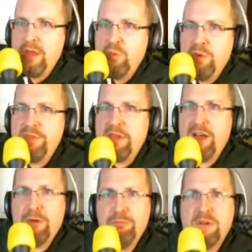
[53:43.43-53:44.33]
with the
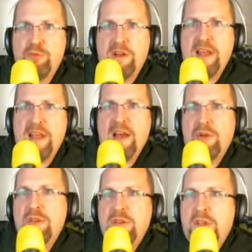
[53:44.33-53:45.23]
help of
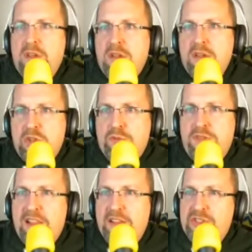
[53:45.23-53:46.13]
renowned
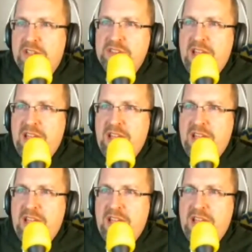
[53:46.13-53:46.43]
ufologist